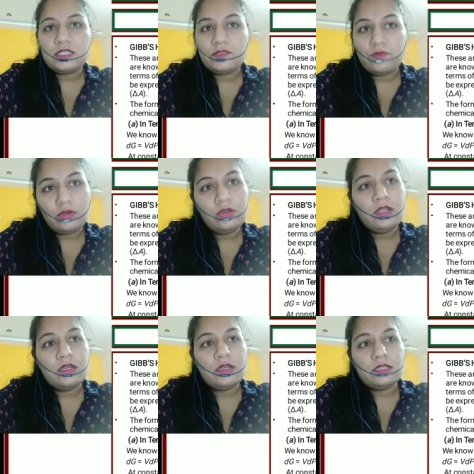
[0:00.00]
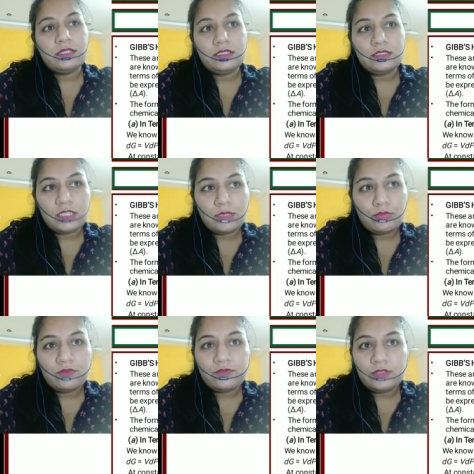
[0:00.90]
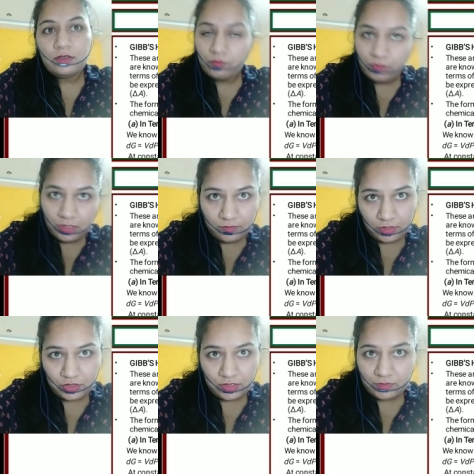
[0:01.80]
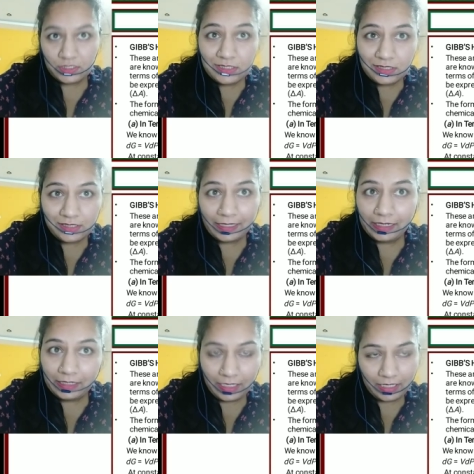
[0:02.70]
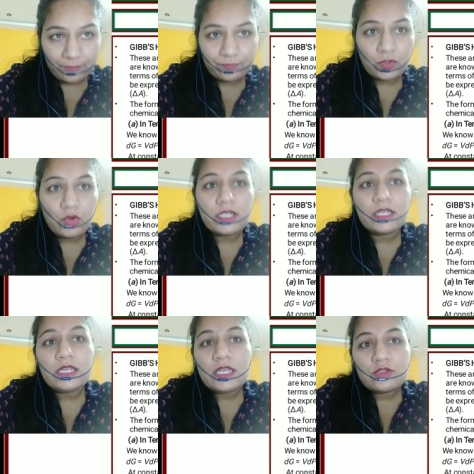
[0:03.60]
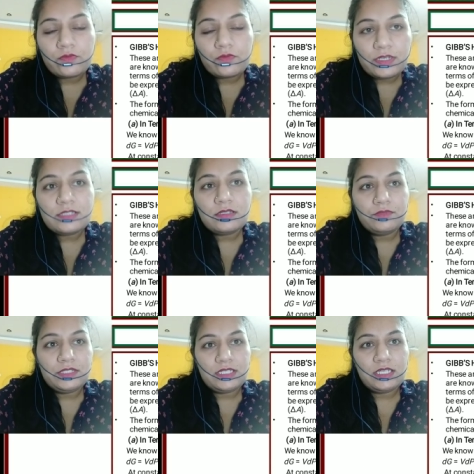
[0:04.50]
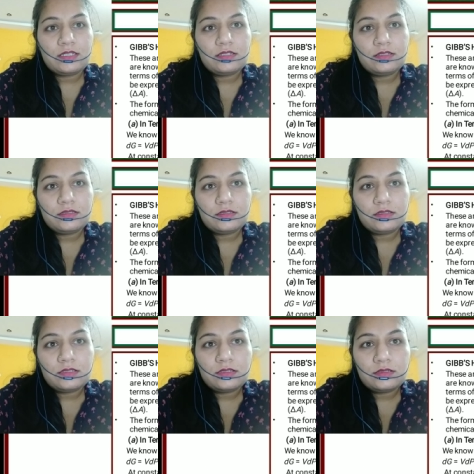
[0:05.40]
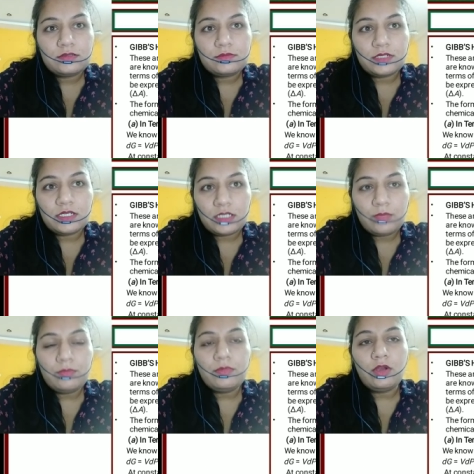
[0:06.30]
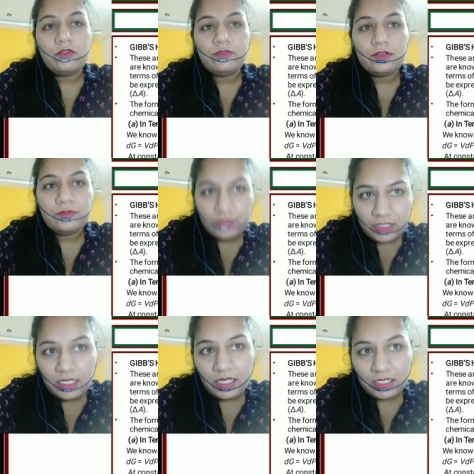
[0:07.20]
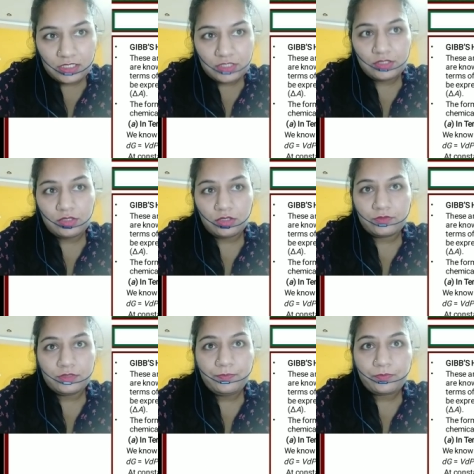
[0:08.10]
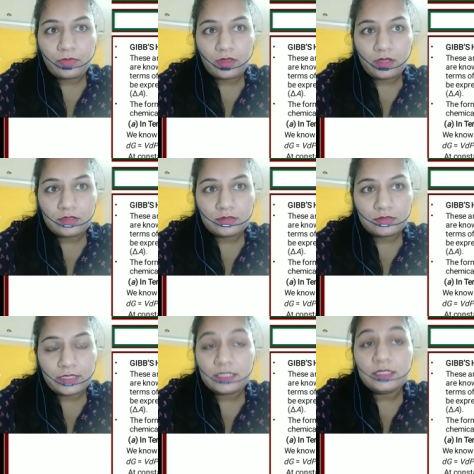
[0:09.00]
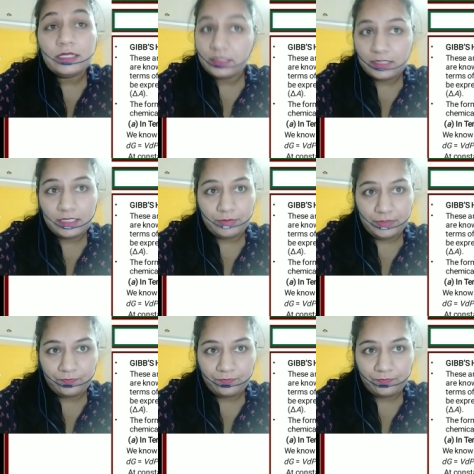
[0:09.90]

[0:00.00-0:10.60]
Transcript: for in term of the work function, which is del A. Okay, so first we take the term of a free energy of a and the enthalpy.